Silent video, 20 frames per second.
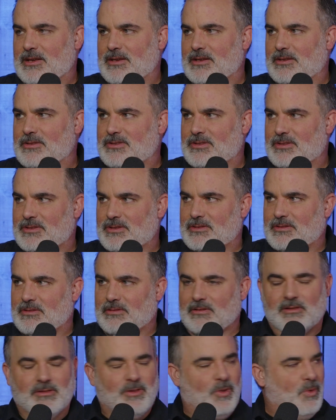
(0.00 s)
his
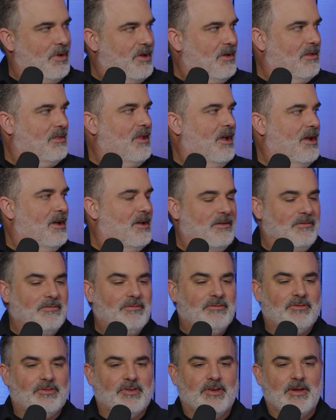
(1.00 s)
loyal
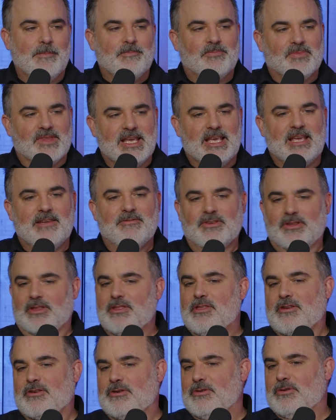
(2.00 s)
love even
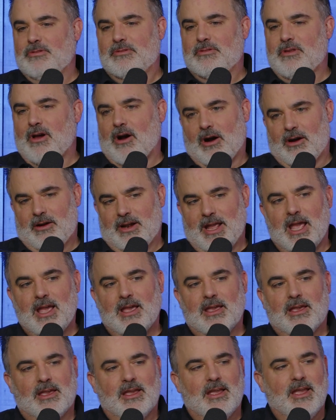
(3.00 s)
through the
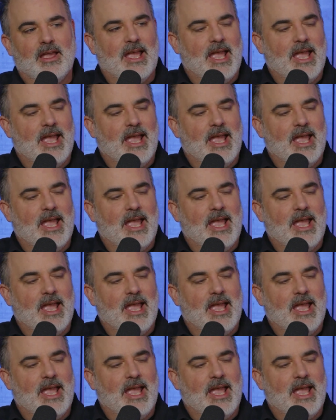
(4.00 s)
heartache.